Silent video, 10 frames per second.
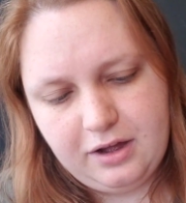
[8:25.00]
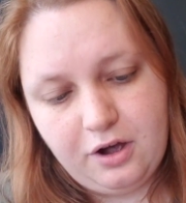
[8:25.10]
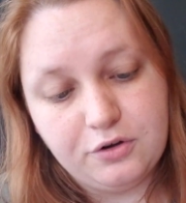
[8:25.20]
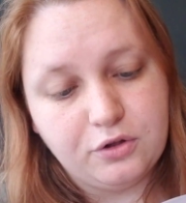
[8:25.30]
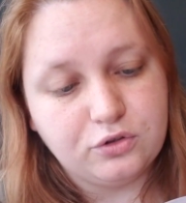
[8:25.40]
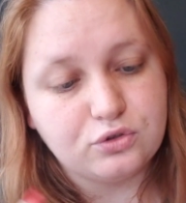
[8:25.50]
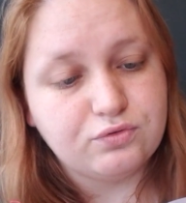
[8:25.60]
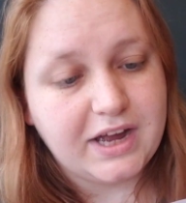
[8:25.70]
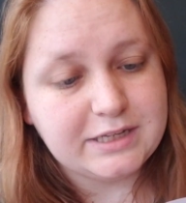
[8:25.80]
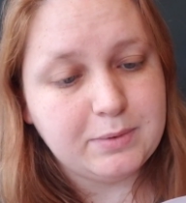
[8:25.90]
Oh no, there's
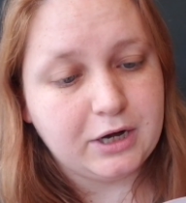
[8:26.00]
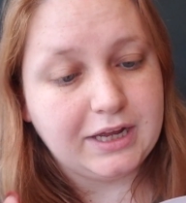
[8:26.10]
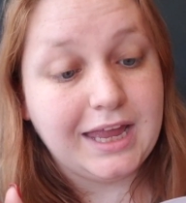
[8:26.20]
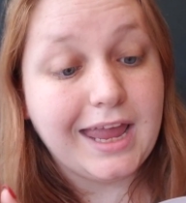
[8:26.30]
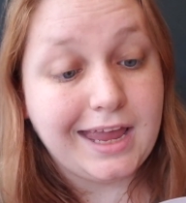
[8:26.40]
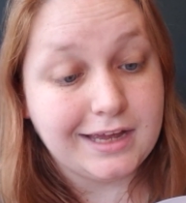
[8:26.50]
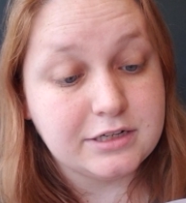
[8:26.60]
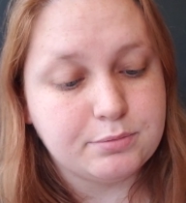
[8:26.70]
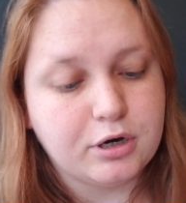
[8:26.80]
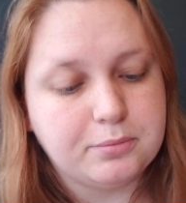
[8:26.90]
raspberry
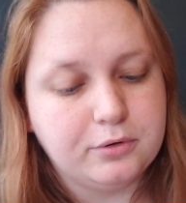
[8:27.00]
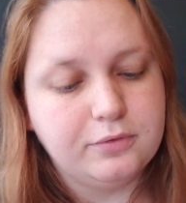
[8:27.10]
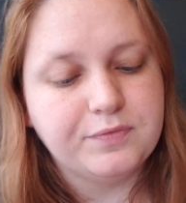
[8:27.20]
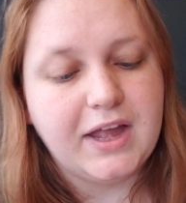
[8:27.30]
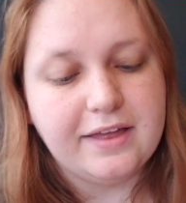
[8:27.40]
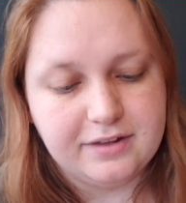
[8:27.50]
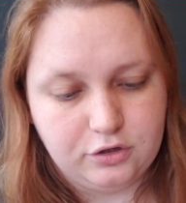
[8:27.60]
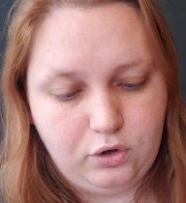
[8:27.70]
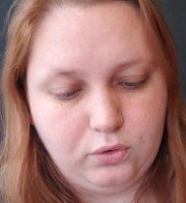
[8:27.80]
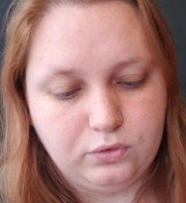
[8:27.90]
and purple and then
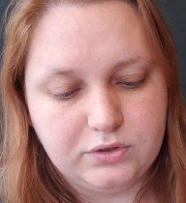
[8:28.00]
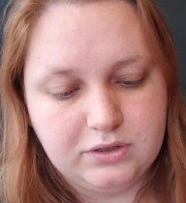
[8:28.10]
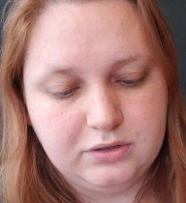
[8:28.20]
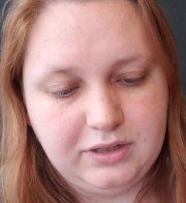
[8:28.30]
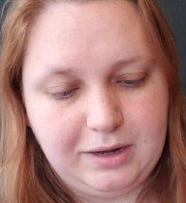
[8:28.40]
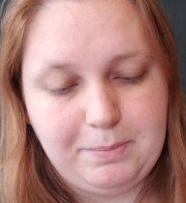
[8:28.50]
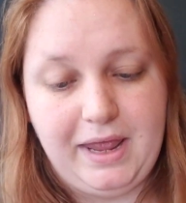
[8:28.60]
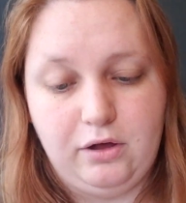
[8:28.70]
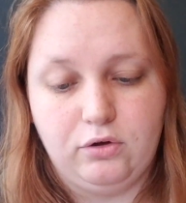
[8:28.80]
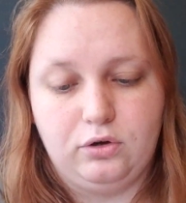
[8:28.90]
gold, like a
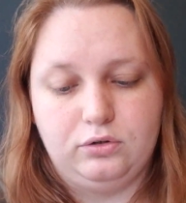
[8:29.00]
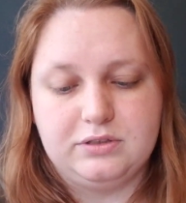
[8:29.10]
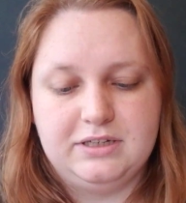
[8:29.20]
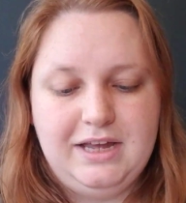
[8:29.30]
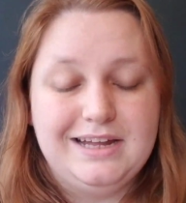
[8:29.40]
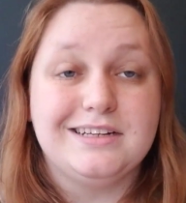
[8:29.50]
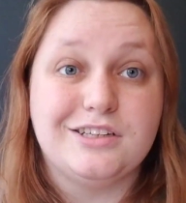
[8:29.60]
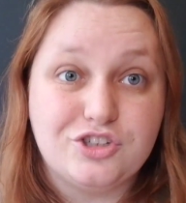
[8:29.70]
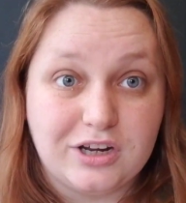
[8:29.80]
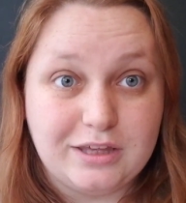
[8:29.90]
pale gold. It's
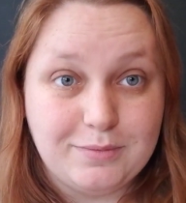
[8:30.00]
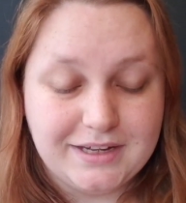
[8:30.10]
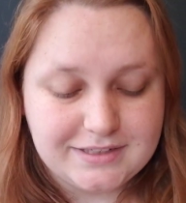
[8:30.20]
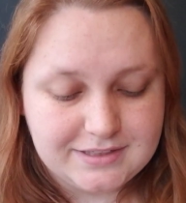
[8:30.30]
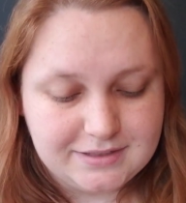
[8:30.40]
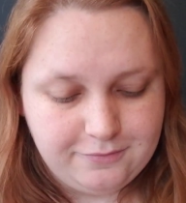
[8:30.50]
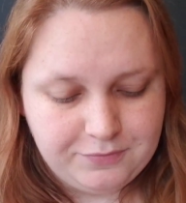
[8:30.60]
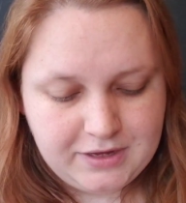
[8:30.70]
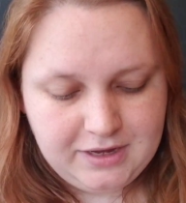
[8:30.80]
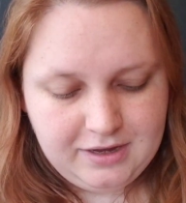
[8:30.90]
a chunky mix.
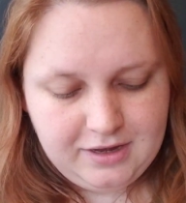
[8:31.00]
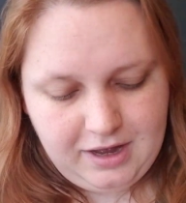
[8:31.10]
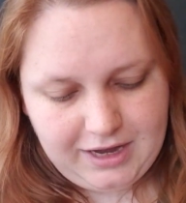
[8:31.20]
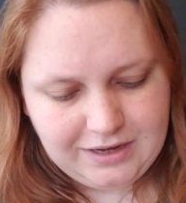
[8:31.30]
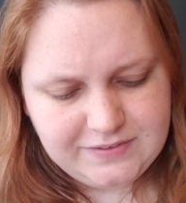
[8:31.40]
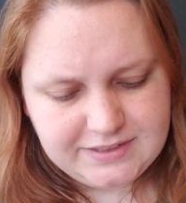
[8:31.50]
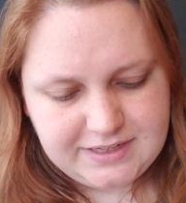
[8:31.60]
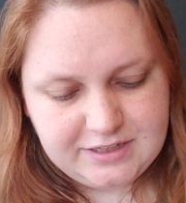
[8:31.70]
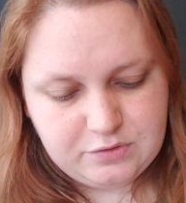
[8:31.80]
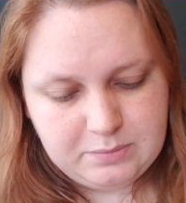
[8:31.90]
I haven't
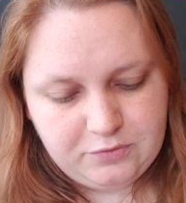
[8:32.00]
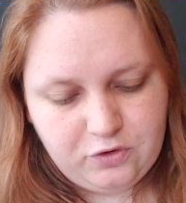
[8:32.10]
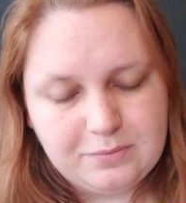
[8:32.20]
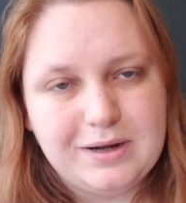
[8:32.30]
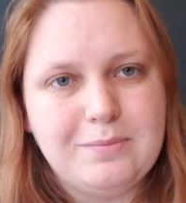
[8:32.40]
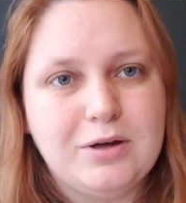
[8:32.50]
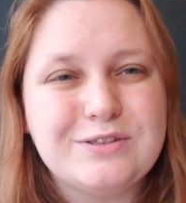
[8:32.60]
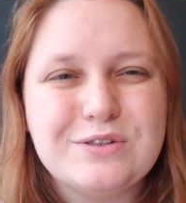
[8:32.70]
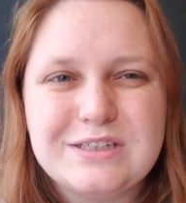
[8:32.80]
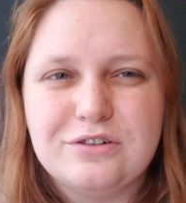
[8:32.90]
seen this one before, but I'm
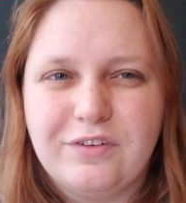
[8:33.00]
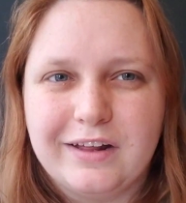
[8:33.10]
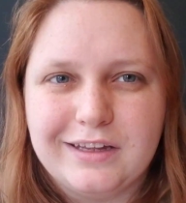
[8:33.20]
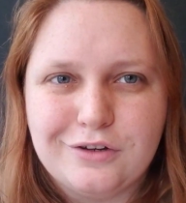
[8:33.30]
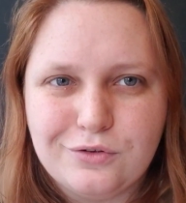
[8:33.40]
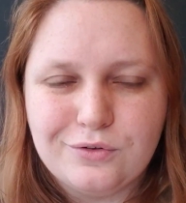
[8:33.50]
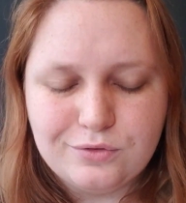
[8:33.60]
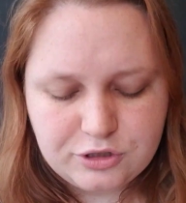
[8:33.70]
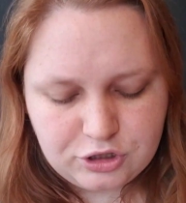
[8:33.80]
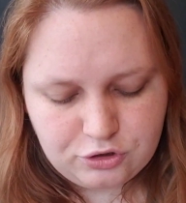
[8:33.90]
also still fairly
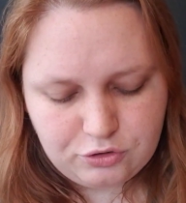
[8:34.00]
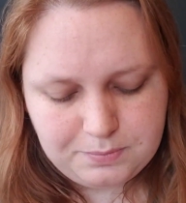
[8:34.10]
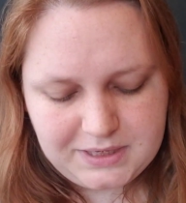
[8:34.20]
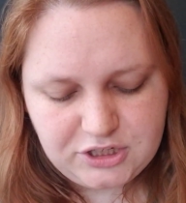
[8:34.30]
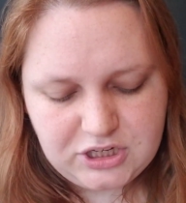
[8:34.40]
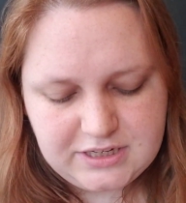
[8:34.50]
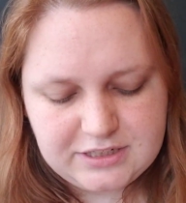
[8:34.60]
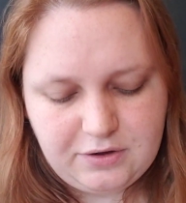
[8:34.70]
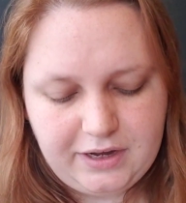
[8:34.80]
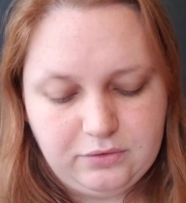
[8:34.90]
new to peachy,
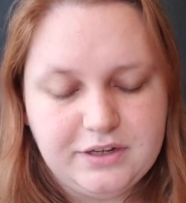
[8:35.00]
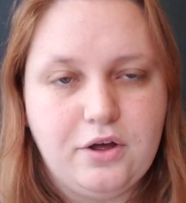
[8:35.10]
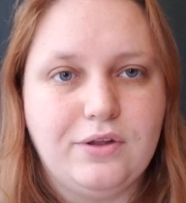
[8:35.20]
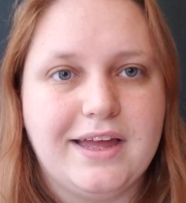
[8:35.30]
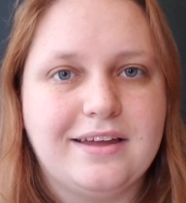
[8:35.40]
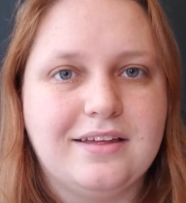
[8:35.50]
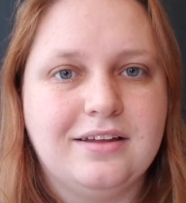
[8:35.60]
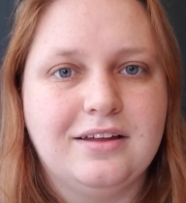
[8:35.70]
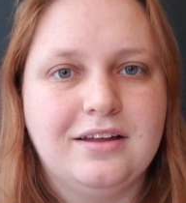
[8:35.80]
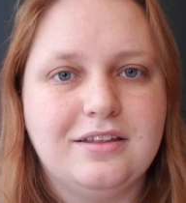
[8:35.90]
so I only know like
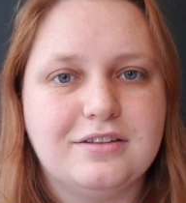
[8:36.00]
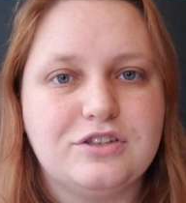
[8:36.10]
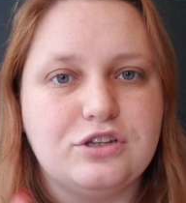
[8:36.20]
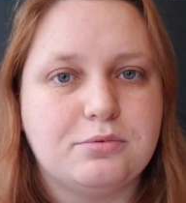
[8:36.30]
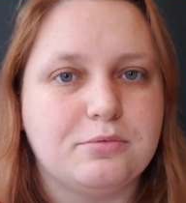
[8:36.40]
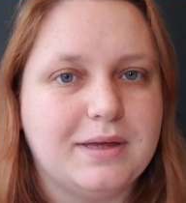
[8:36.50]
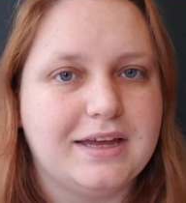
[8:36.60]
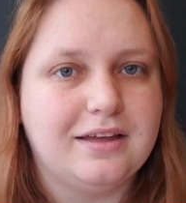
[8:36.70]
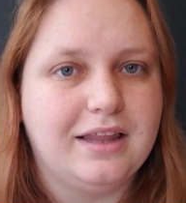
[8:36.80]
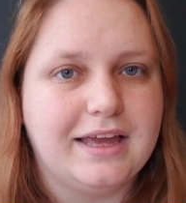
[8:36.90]
the super
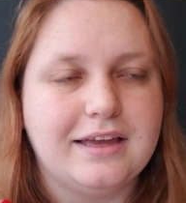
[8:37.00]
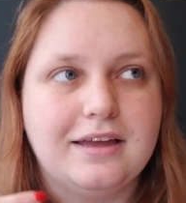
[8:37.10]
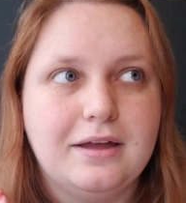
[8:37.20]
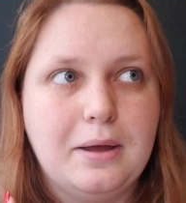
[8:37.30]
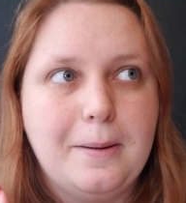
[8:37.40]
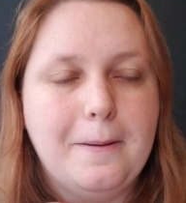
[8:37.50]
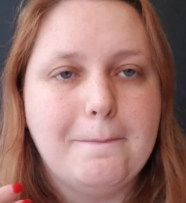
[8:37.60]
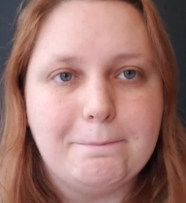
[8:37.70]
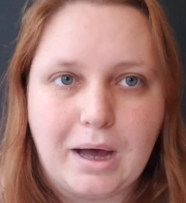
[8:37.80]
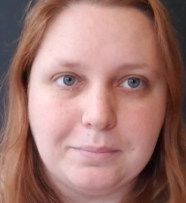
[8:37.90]
big, like
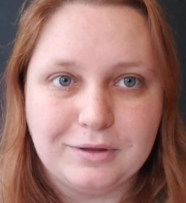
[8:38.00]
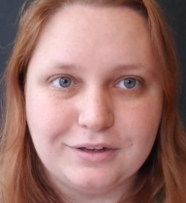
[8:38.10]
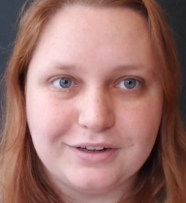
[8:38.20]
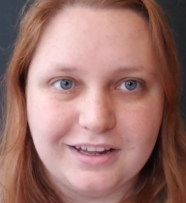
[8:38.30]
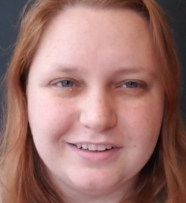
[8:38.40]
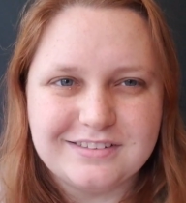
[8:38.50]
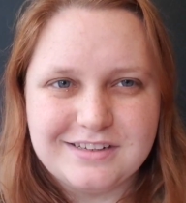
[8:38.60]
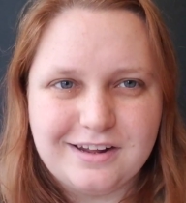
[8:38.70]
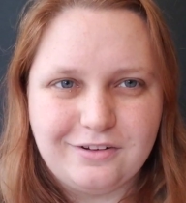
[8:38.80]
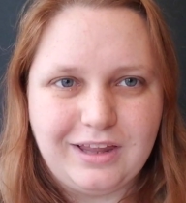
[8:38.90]
popular colors,
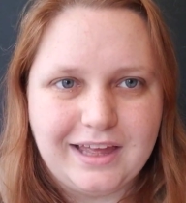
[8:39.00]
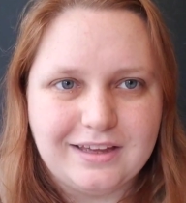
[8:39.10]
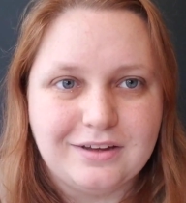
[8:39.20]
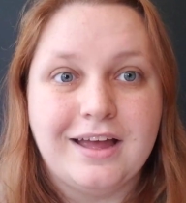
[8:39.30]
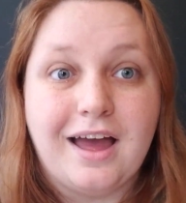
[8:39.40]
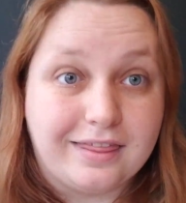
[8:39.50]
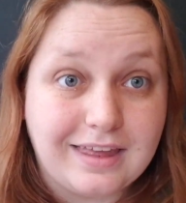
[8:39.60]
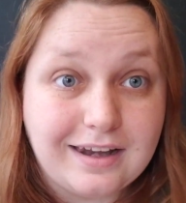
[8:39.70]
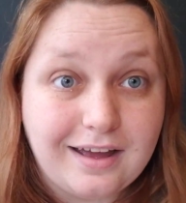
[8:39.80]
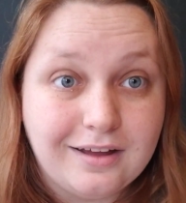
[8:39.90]
you know, like
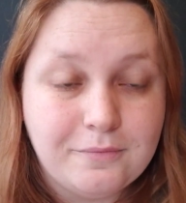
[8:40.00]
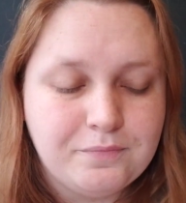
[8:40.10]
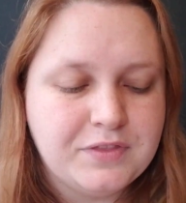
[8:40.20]
Athena.